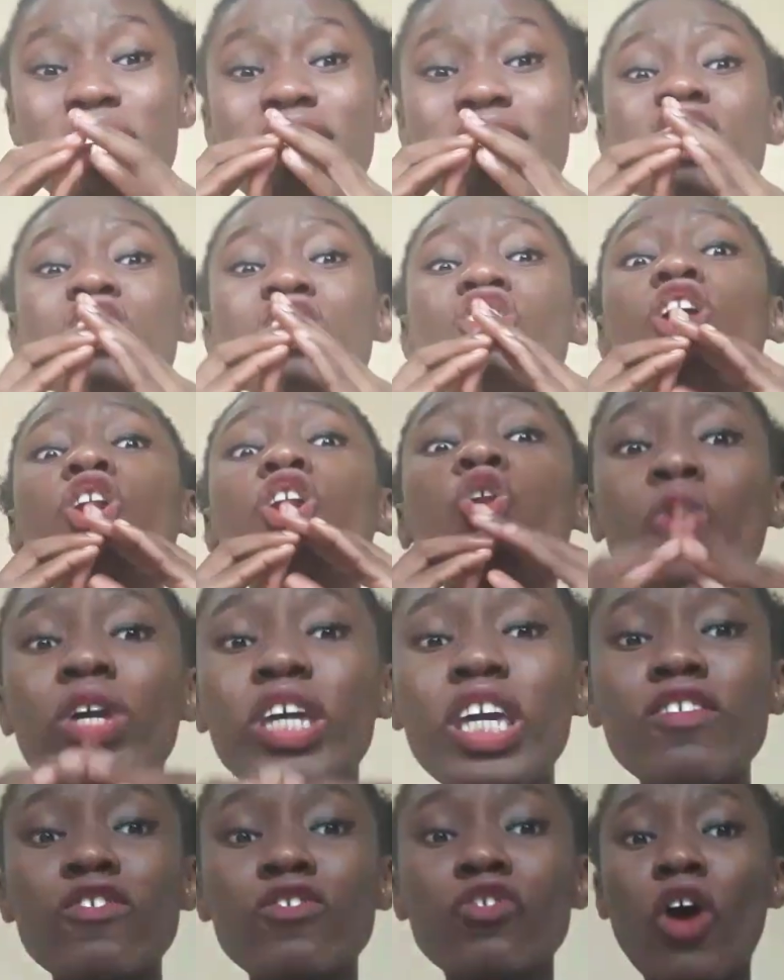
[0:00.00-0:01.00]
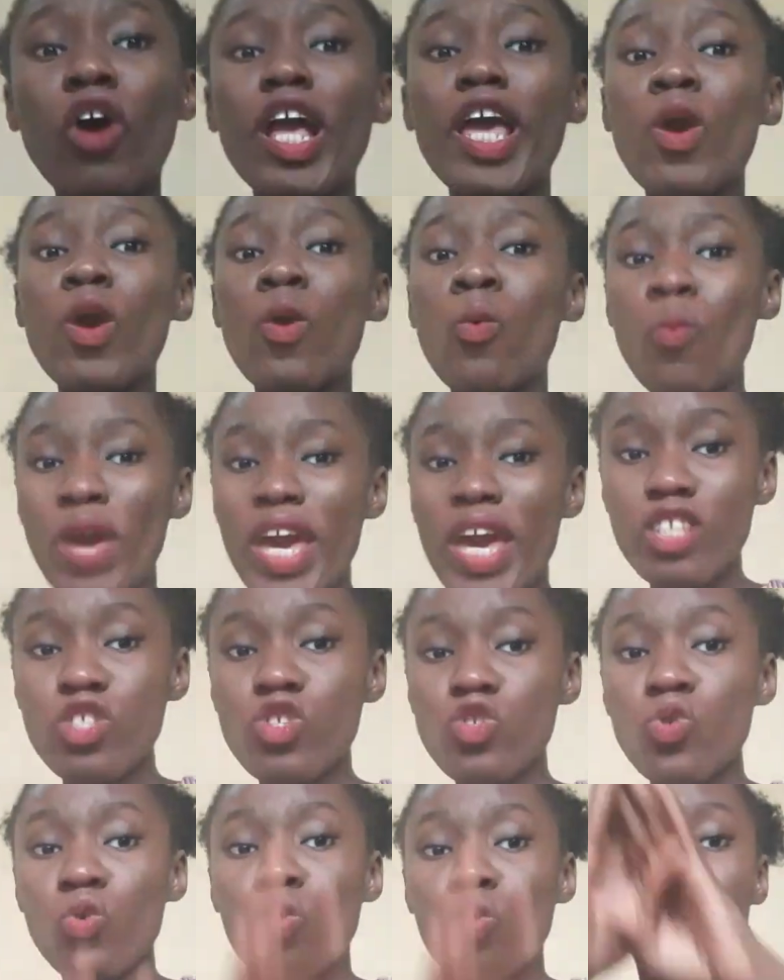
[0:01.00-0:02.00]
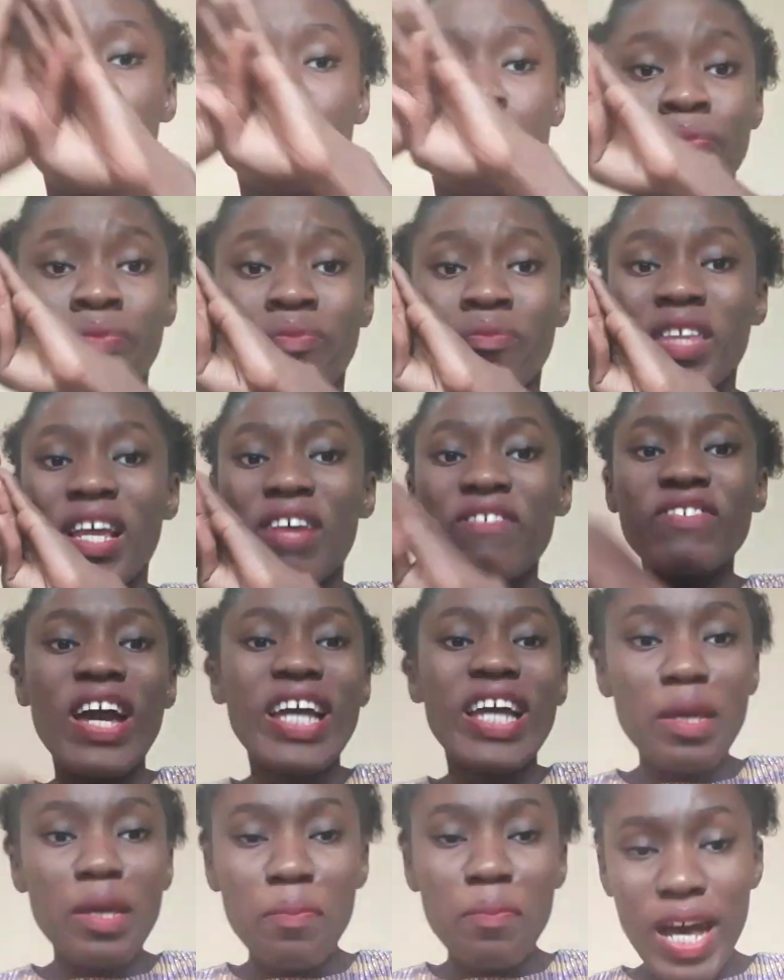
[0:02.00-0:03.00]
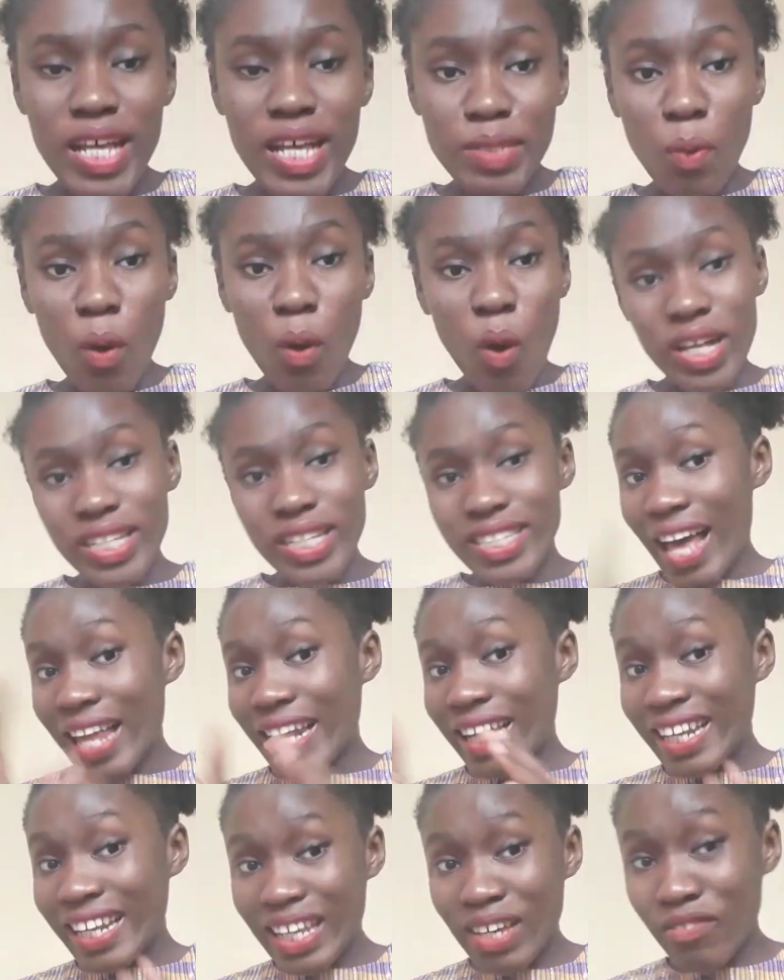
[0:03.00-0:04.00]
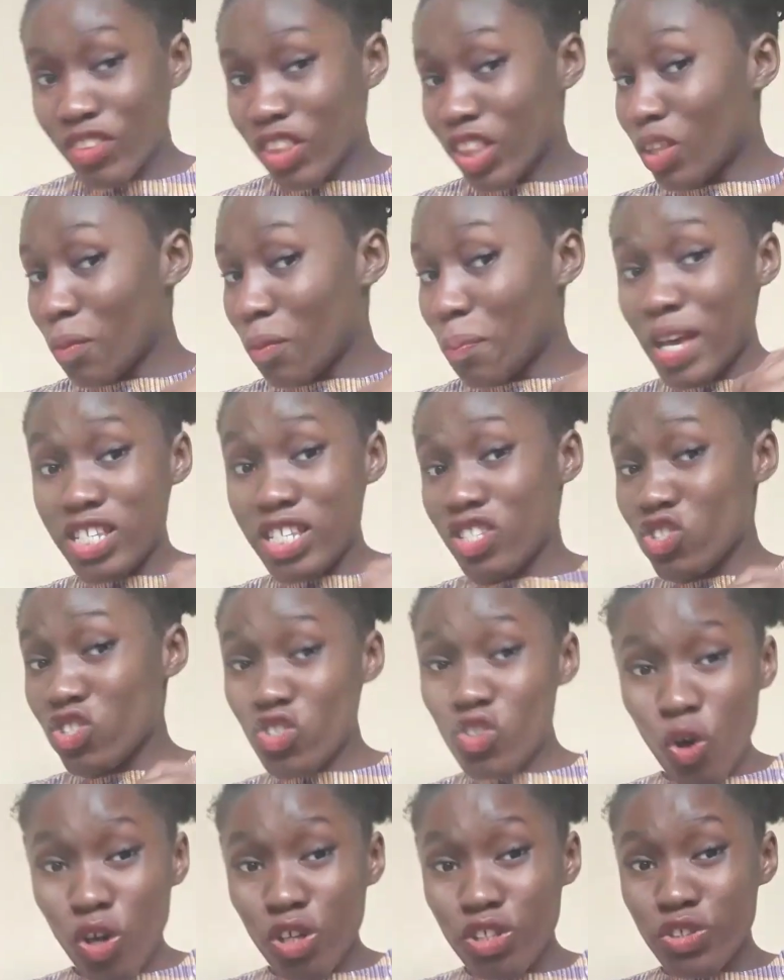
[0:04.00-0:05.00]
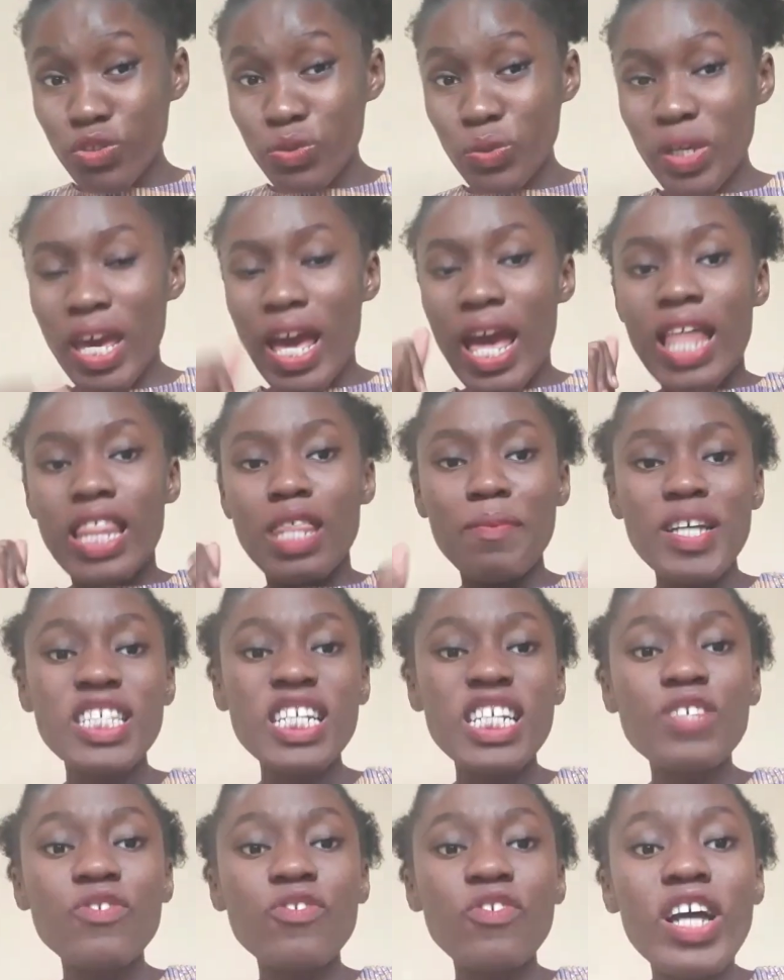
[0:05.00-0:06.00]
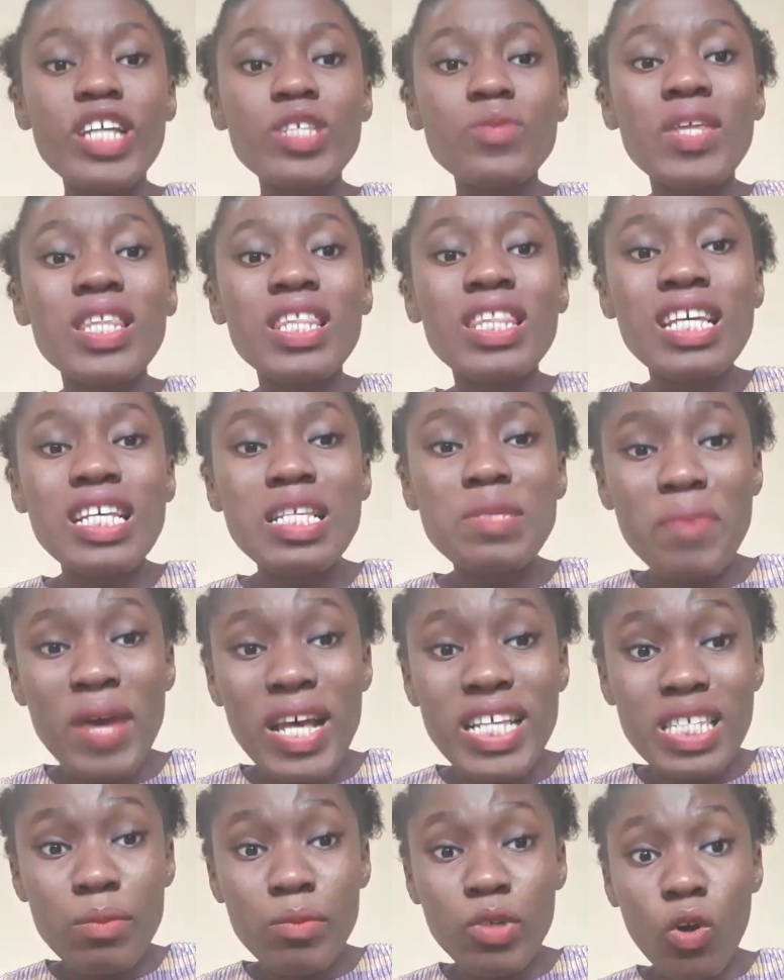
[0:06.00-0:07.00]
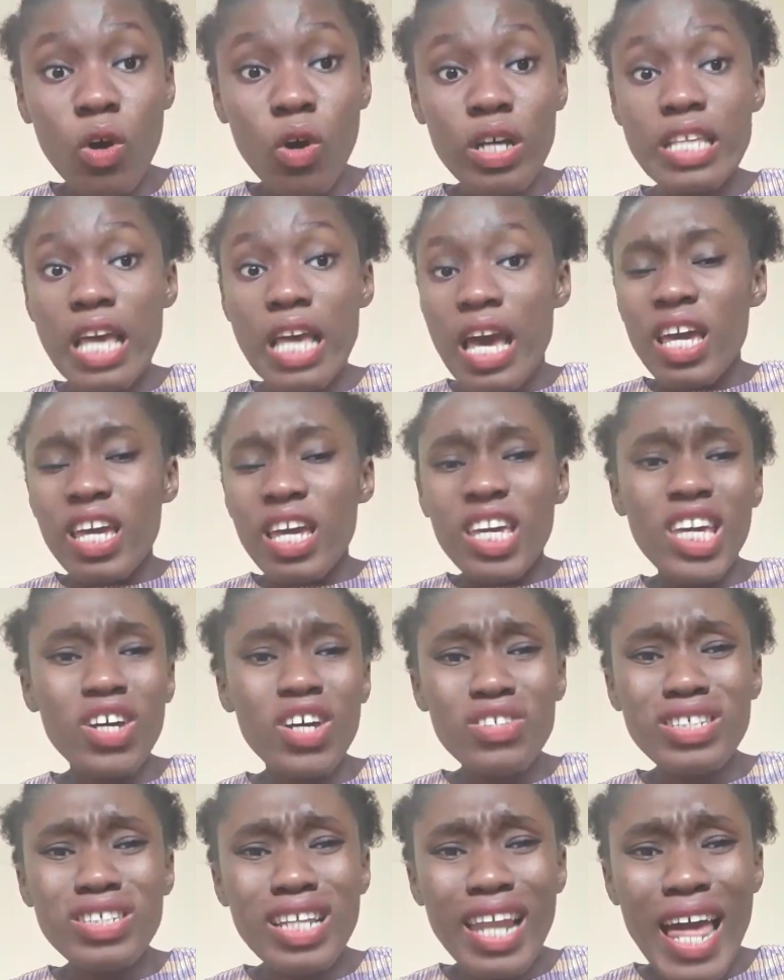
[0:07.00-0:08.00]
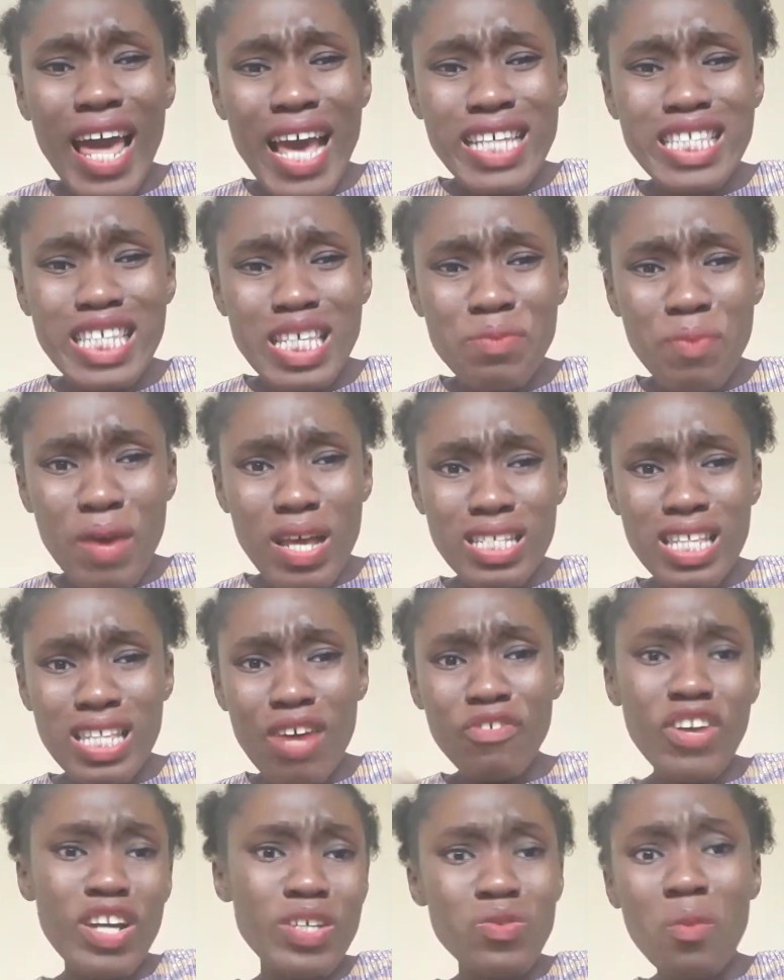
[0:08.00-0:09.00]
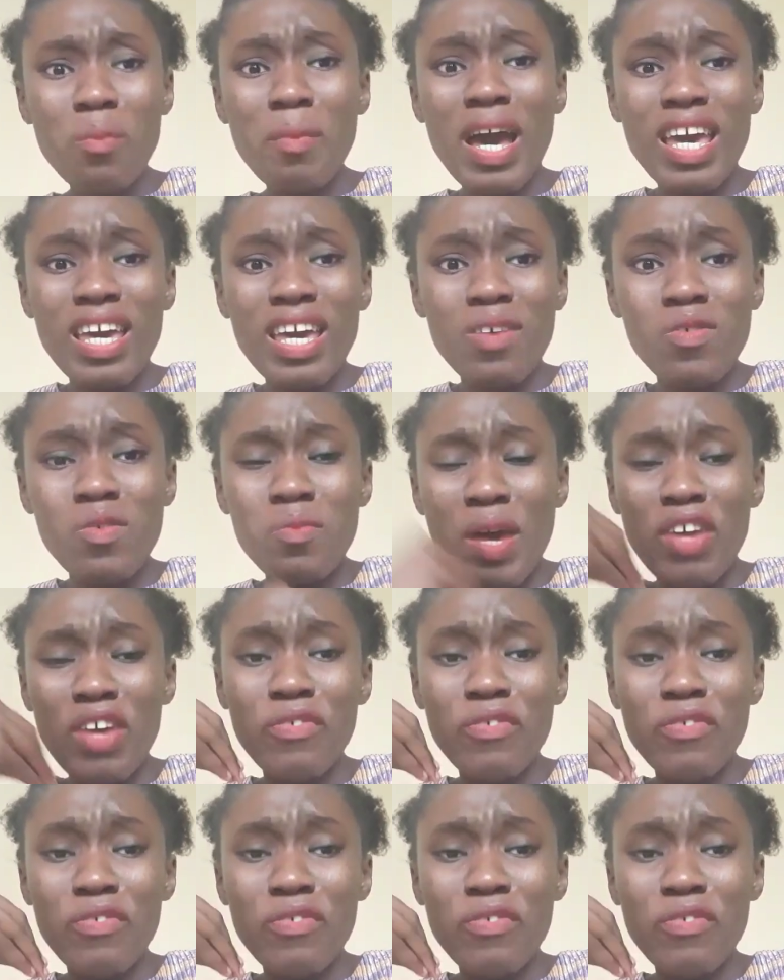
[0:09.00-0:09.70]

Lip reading: The person is not looking for a way to find a passport and leave the person's country. The person is friends with this person because he or she likes this person. I'm friends with my